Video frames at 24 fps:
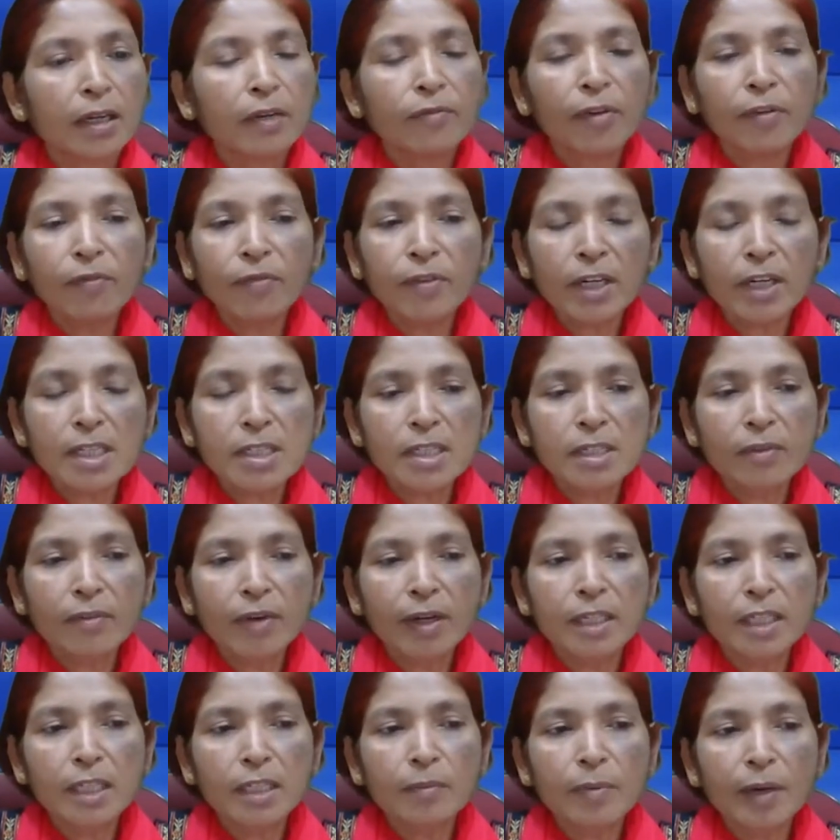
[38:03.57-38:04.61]
50 is
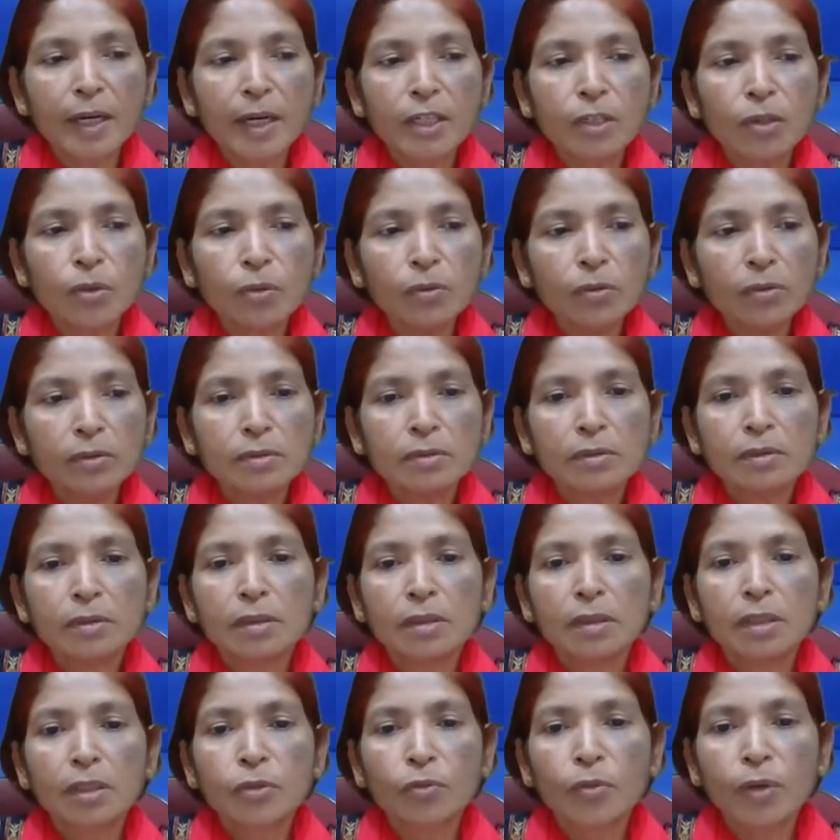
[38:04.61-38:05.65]
divided by 2,
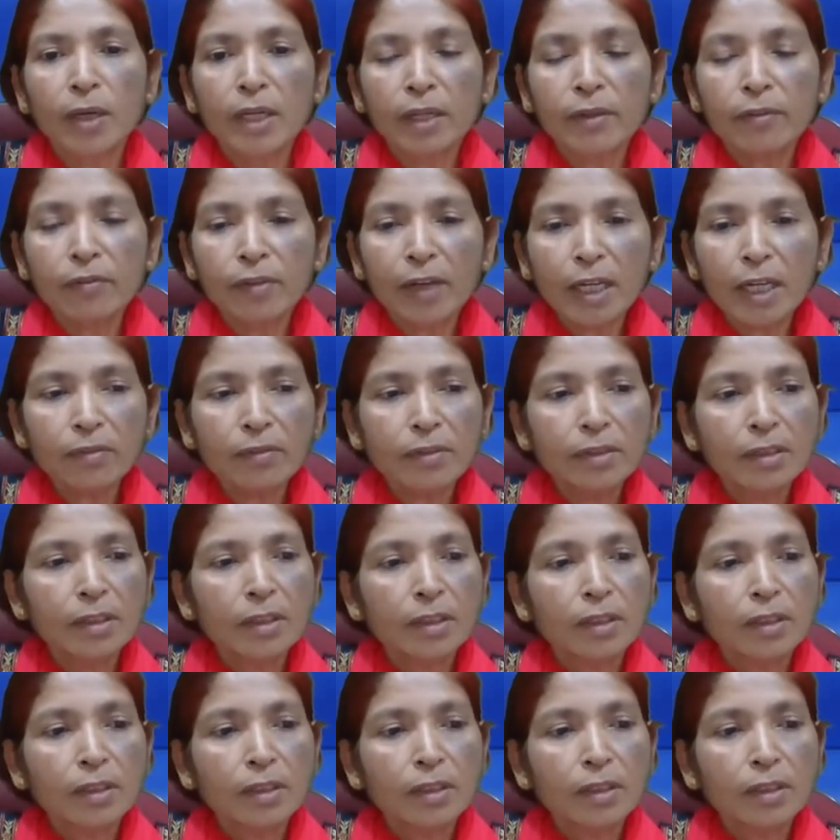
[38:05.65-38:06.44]
25.